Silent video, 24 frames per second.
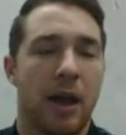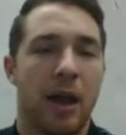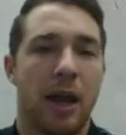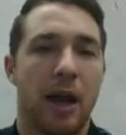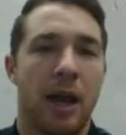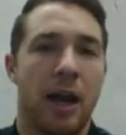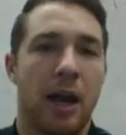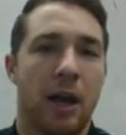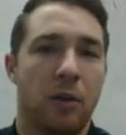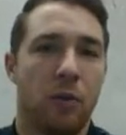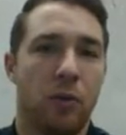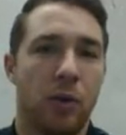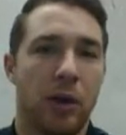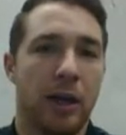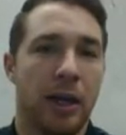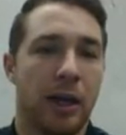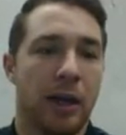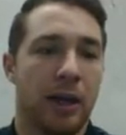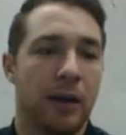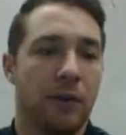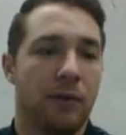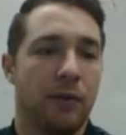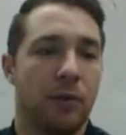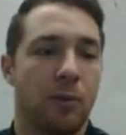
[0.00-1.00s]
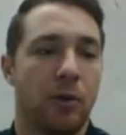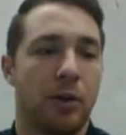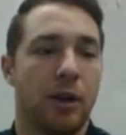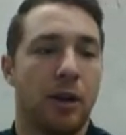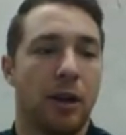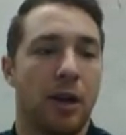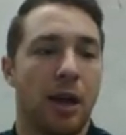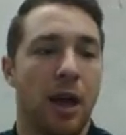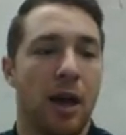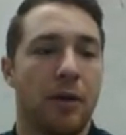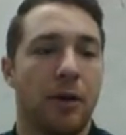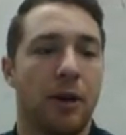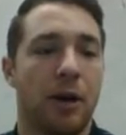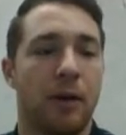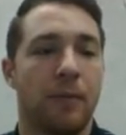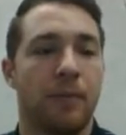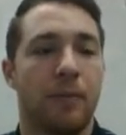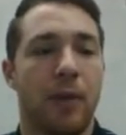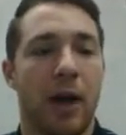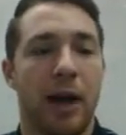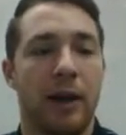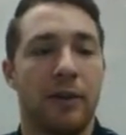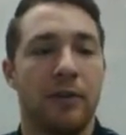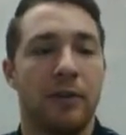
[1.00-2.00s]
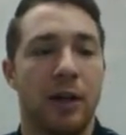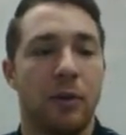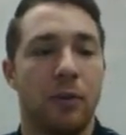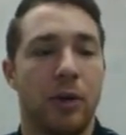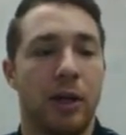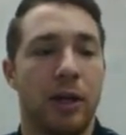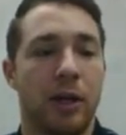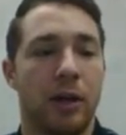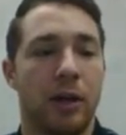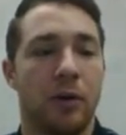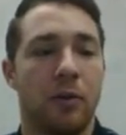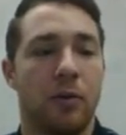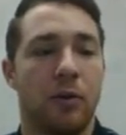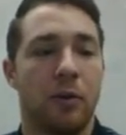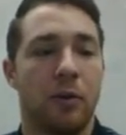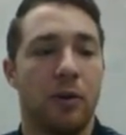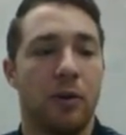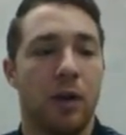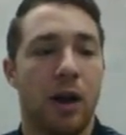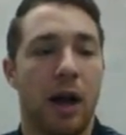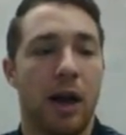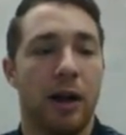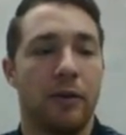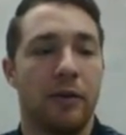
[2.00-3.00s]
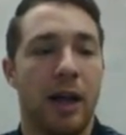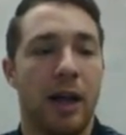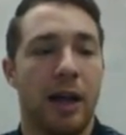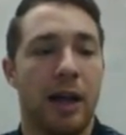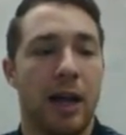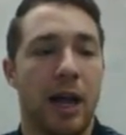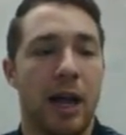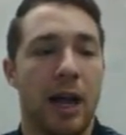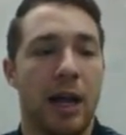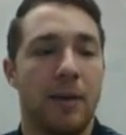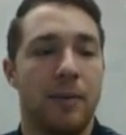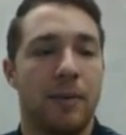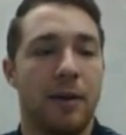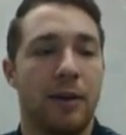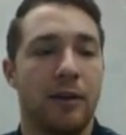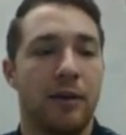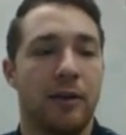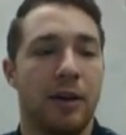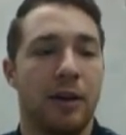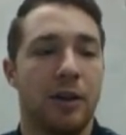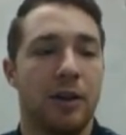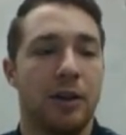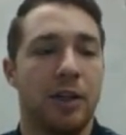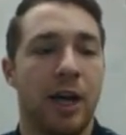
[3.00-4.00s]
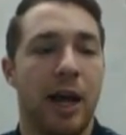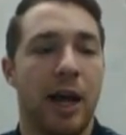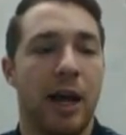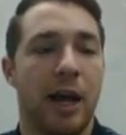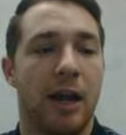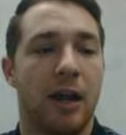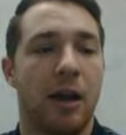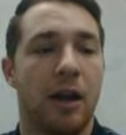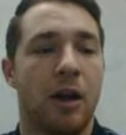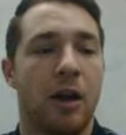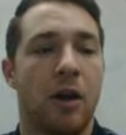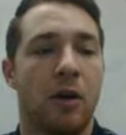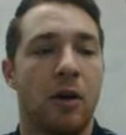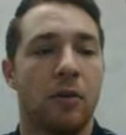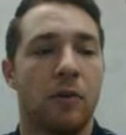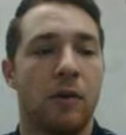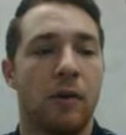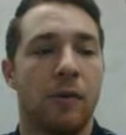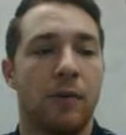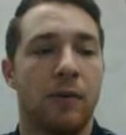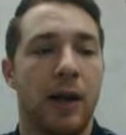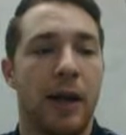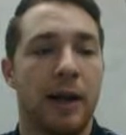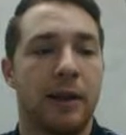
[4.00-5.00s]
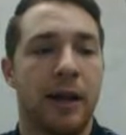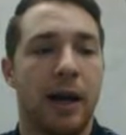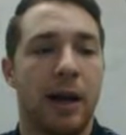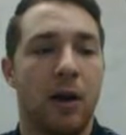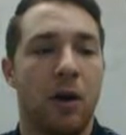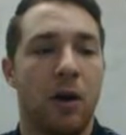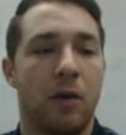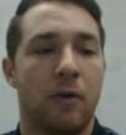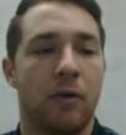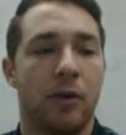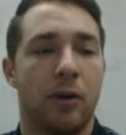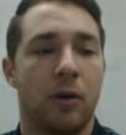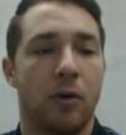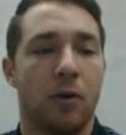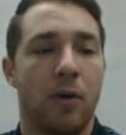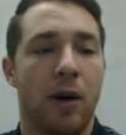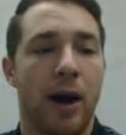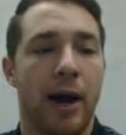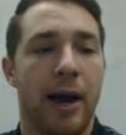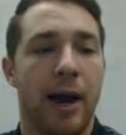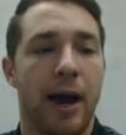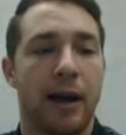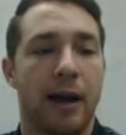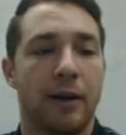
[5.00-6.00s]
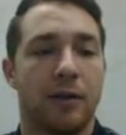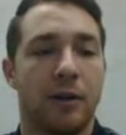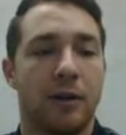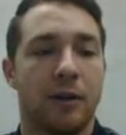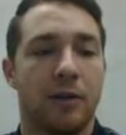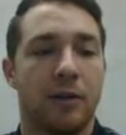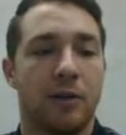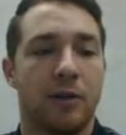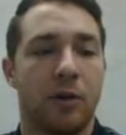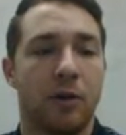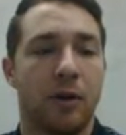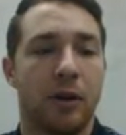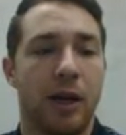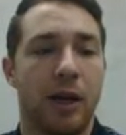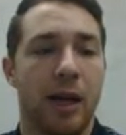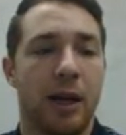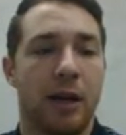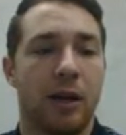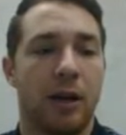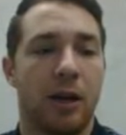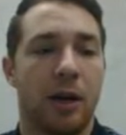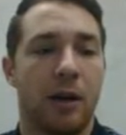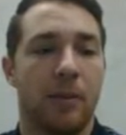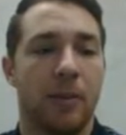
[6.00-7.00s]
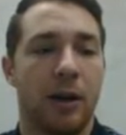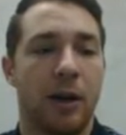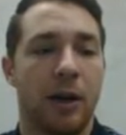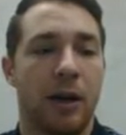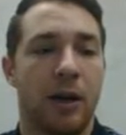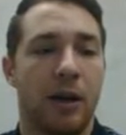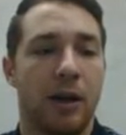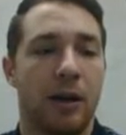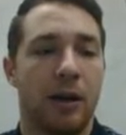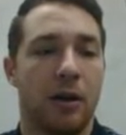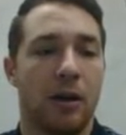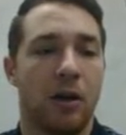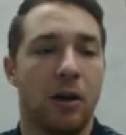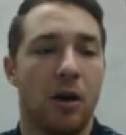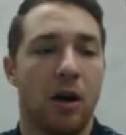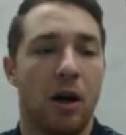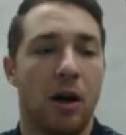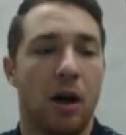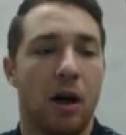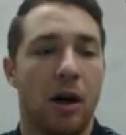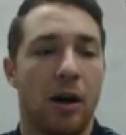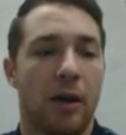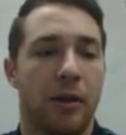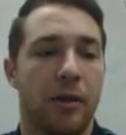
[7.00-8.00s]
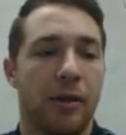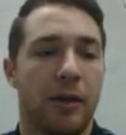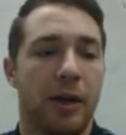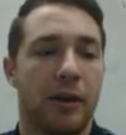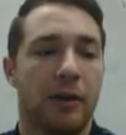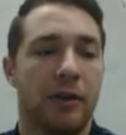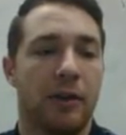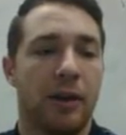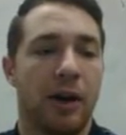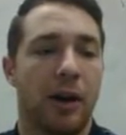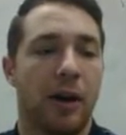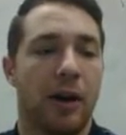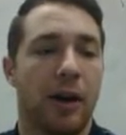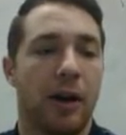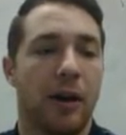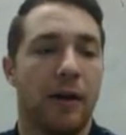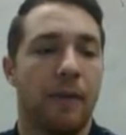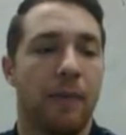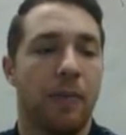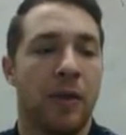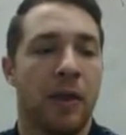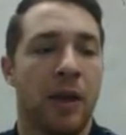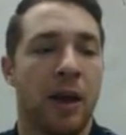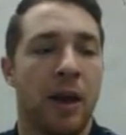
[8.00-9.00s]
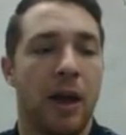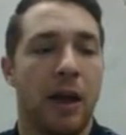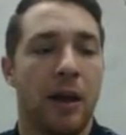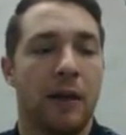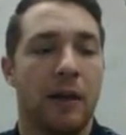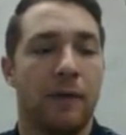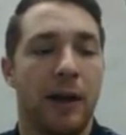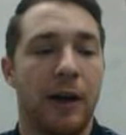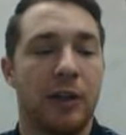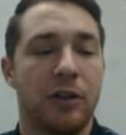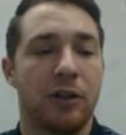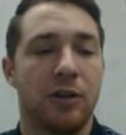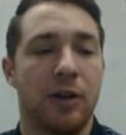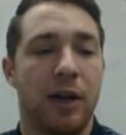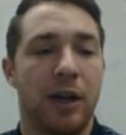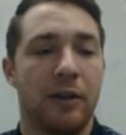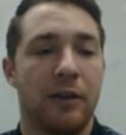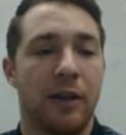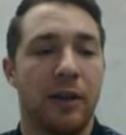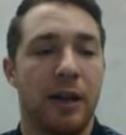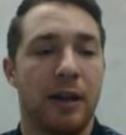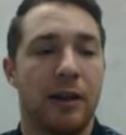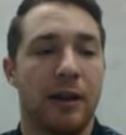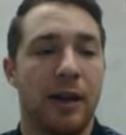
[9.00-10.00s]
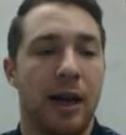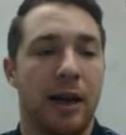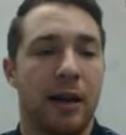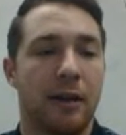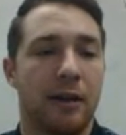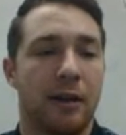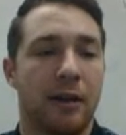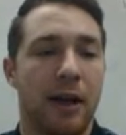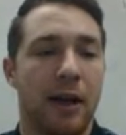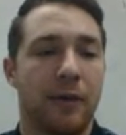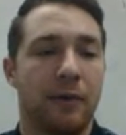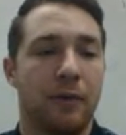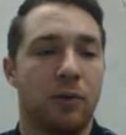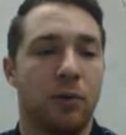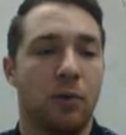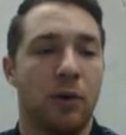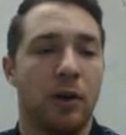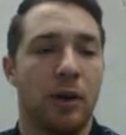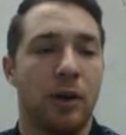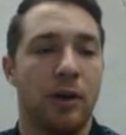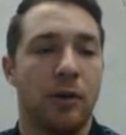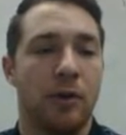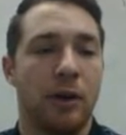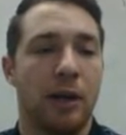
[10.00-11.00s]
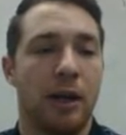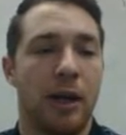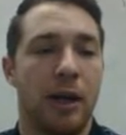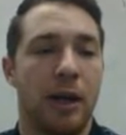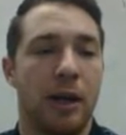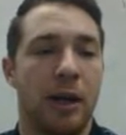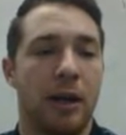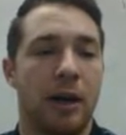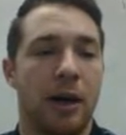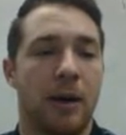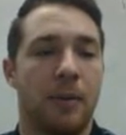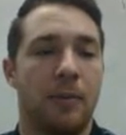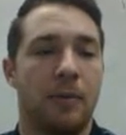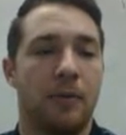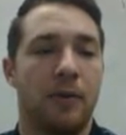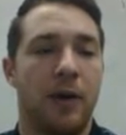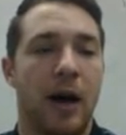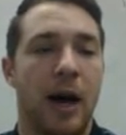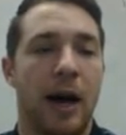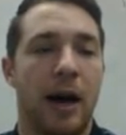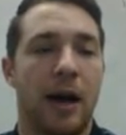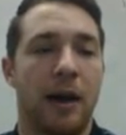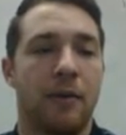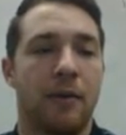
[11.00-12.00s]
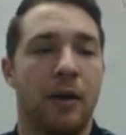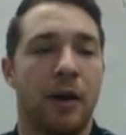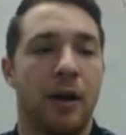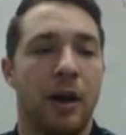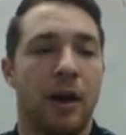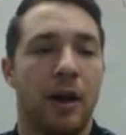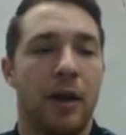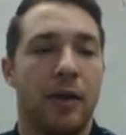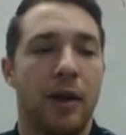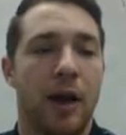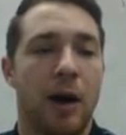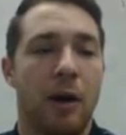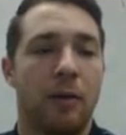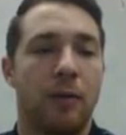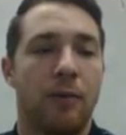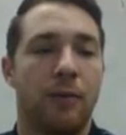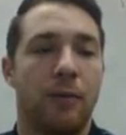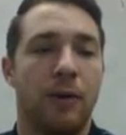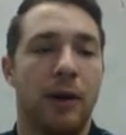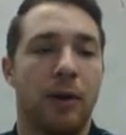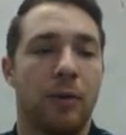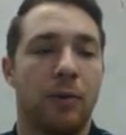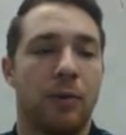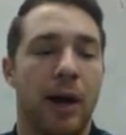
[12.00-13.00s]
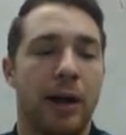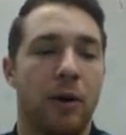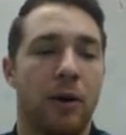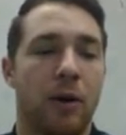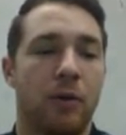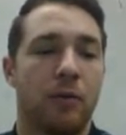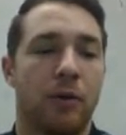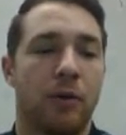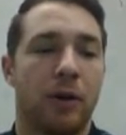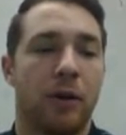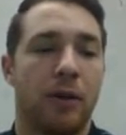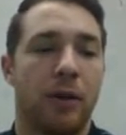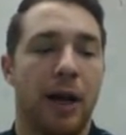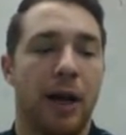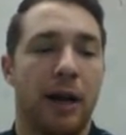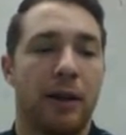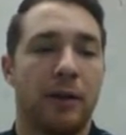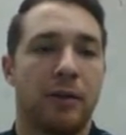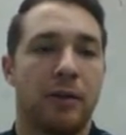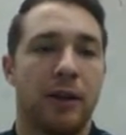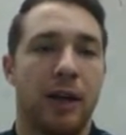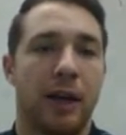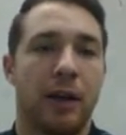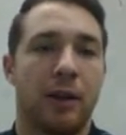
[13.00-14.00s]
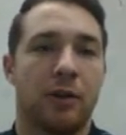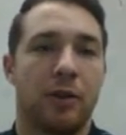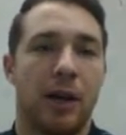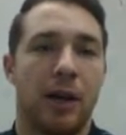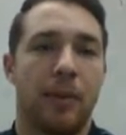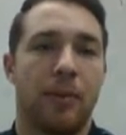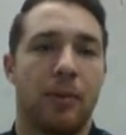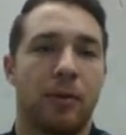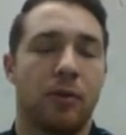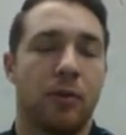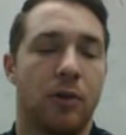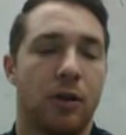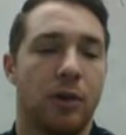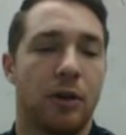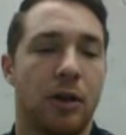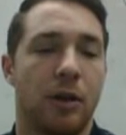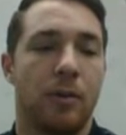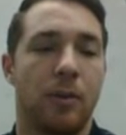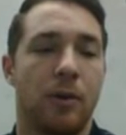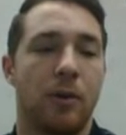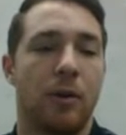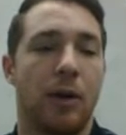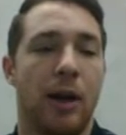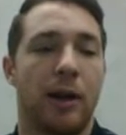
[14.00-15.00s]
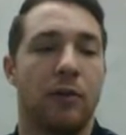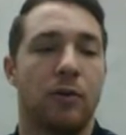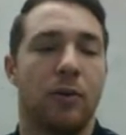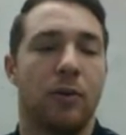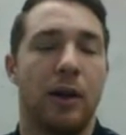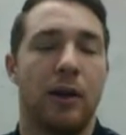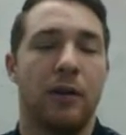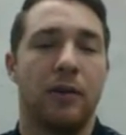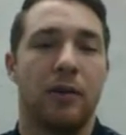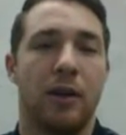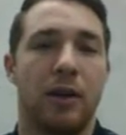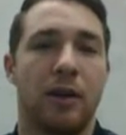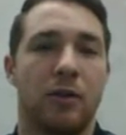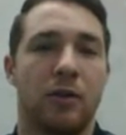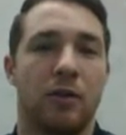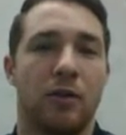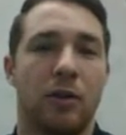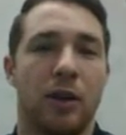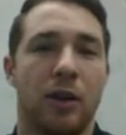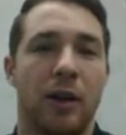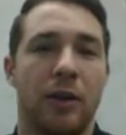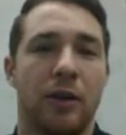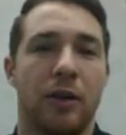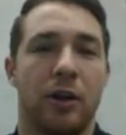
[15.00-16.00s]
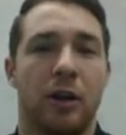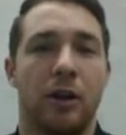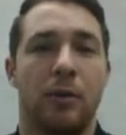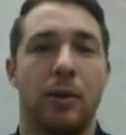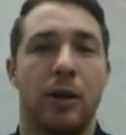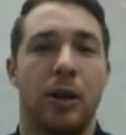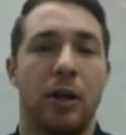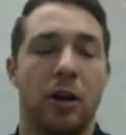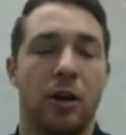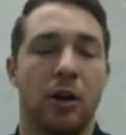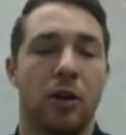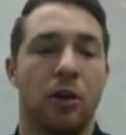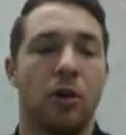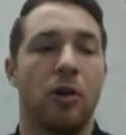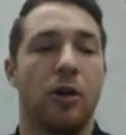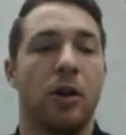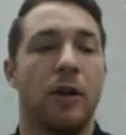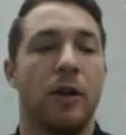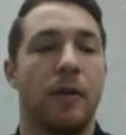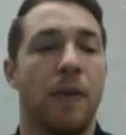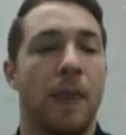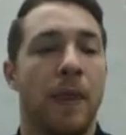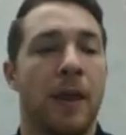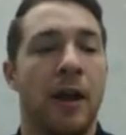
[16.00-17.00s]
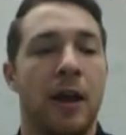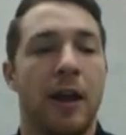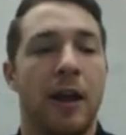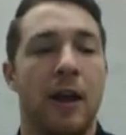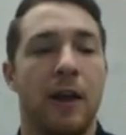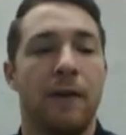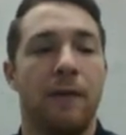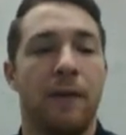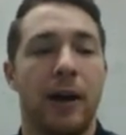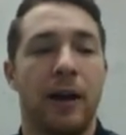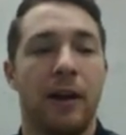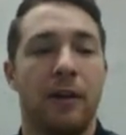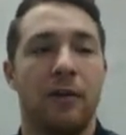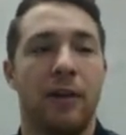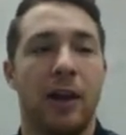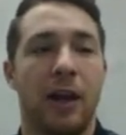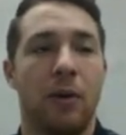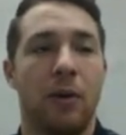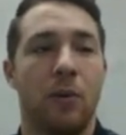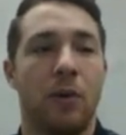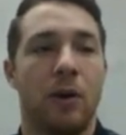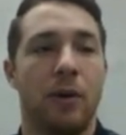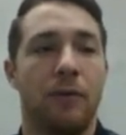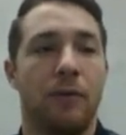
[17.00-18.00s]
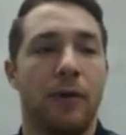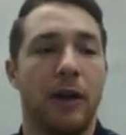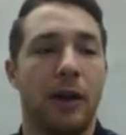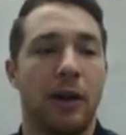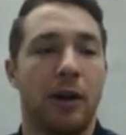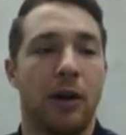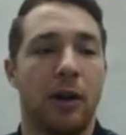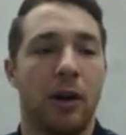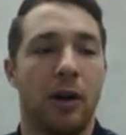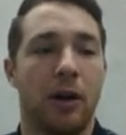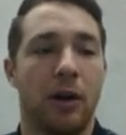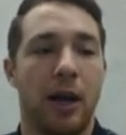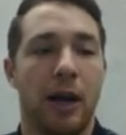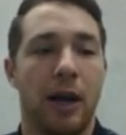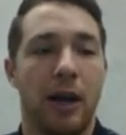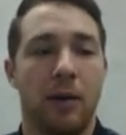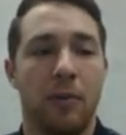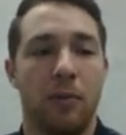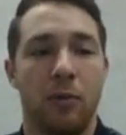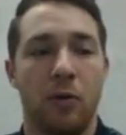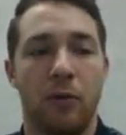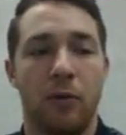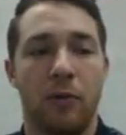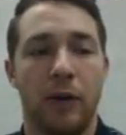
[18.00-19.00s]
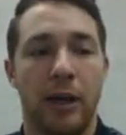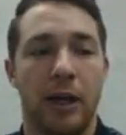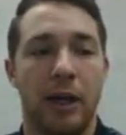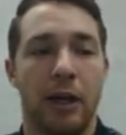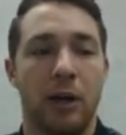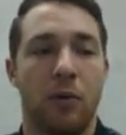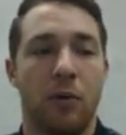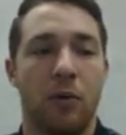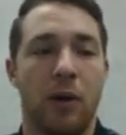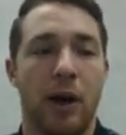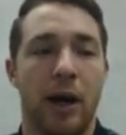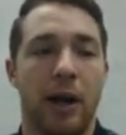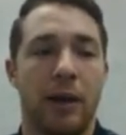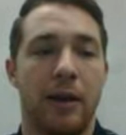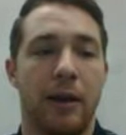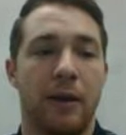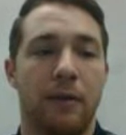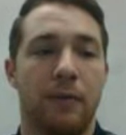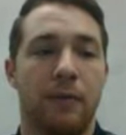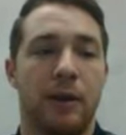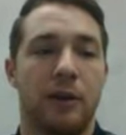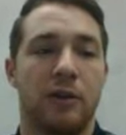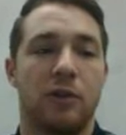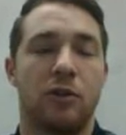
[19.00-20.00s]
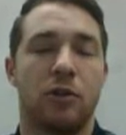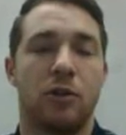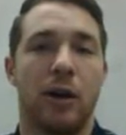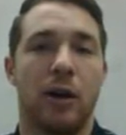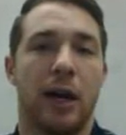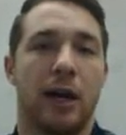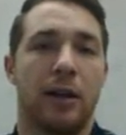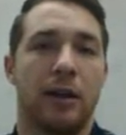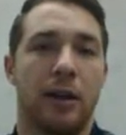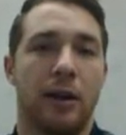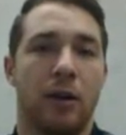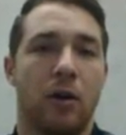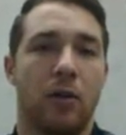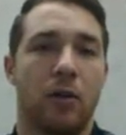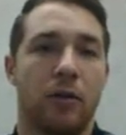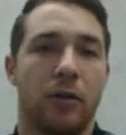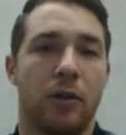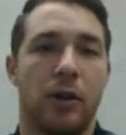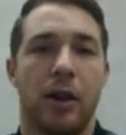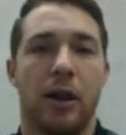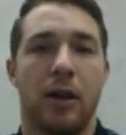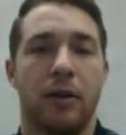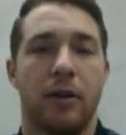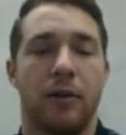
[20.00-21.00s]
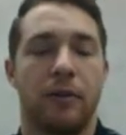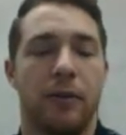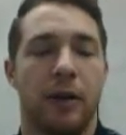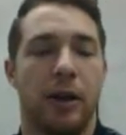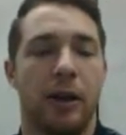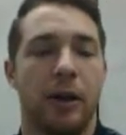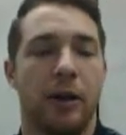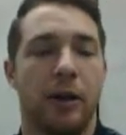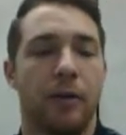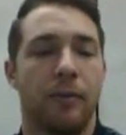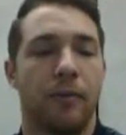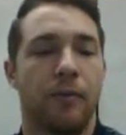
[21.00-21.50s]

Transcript: And we can get from one to the other. I said we could take ABCJ, reflect that over the y-axis, so it'd end up in this area. And if I translate that left 1 unit and up 5, that would fit right over that second trapezoid, WXYZ. So again, they're going to be congruent if I can take one figure and move it in a way that fits directly over the other figure.